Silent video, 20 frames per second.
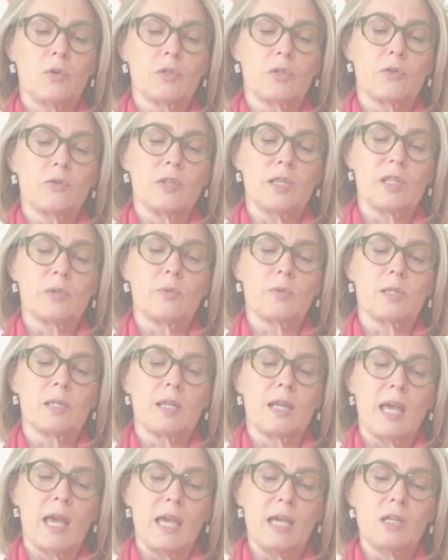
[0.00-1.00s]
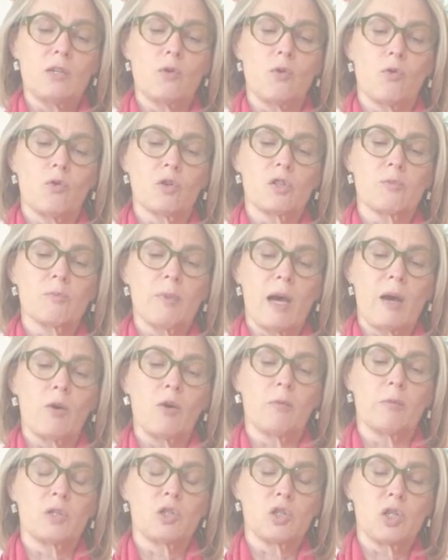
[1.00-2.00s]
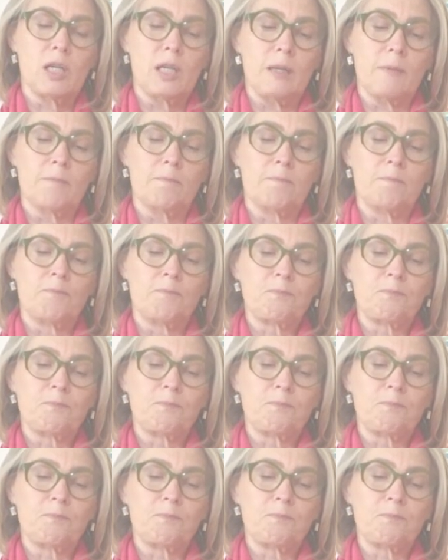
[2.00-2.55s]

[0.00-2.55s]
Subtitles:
so this was an 8-horsepower machine.